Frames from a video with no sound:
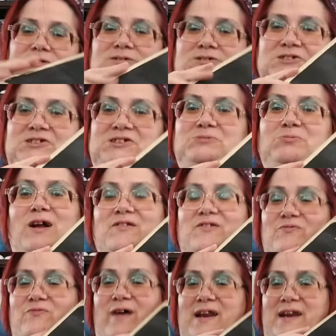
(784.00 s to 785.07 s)
she wants
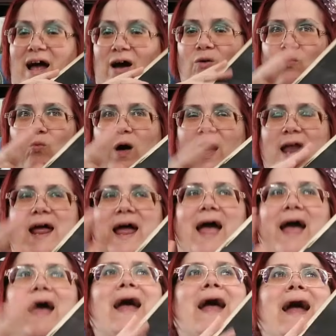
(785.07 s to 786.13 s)
to find out what
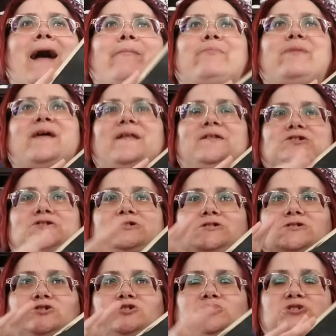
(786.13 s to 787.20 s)
happened
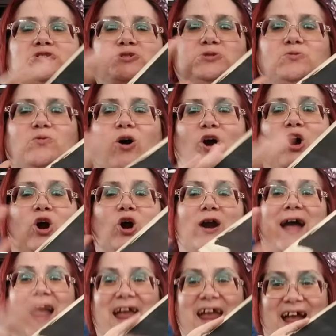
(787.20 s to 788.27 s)
to her
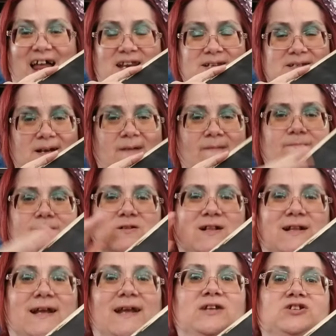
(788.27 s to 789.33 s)
aunt.
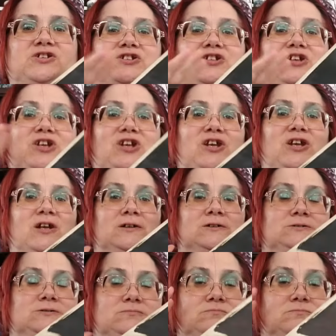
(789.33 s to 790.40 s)
And she,
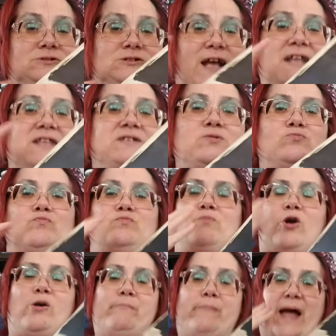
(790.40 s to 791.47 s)
that's
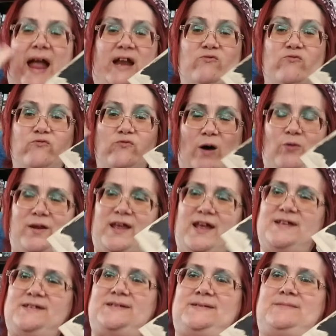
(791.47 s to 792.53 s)
her main
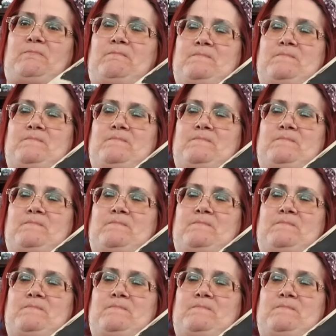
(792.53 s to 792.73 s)
focus